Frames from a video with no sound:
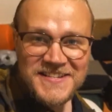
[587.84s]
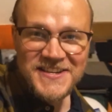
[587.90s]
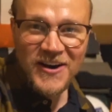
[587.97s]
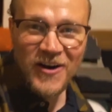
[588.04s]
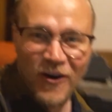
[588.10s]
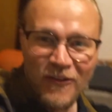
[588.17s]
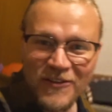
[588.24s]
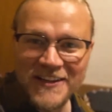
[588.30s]

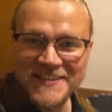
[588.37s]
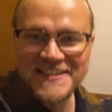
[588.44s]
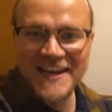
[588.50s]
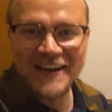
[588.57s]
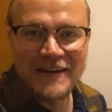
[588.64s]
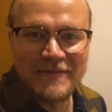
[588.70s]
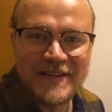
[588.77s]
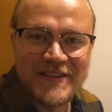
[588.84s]
So hopefully it's
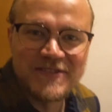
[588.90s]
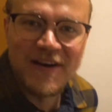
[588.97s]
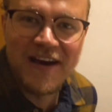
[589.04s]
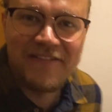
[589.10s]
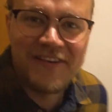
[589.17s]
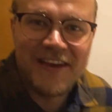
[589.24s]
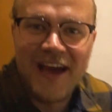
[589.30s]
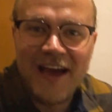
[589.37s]
not gonna be too
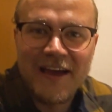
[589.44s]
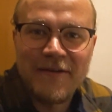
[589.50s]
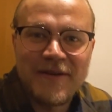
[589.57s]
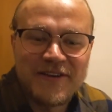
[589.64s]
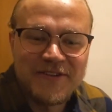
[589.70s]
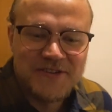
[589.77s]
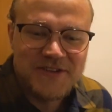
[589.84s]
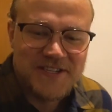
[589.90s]
heavy. I am
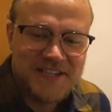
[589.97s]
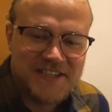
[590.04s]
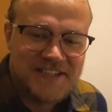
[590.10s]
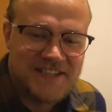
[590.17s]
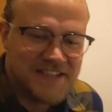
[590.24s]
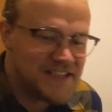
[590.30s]
interested to